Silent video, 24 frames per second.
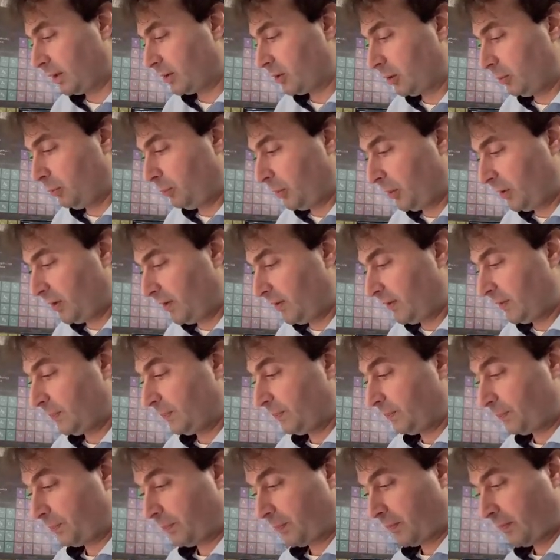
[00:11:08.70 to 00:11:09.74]
some point.
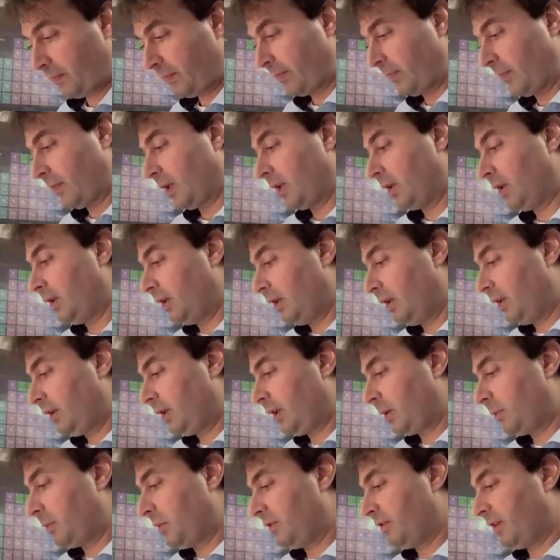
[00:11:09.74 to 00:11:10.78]

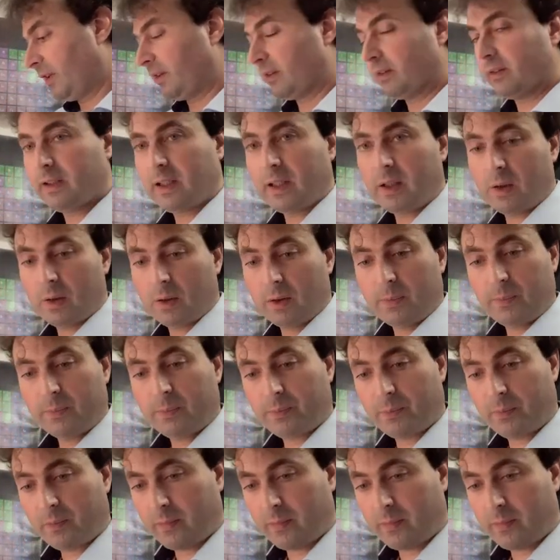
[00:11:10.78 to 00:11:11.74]
Can be written down